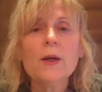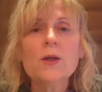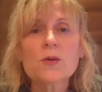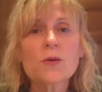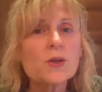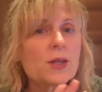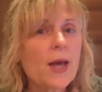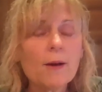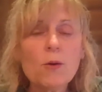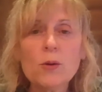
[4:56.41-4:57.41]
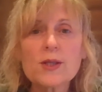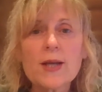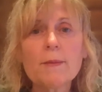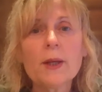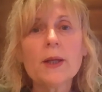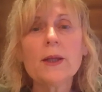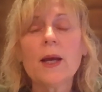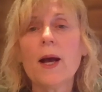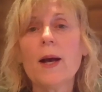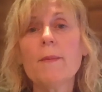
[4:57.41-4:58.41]
So there's that whole segment,
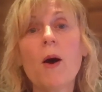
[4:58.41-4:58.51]
um,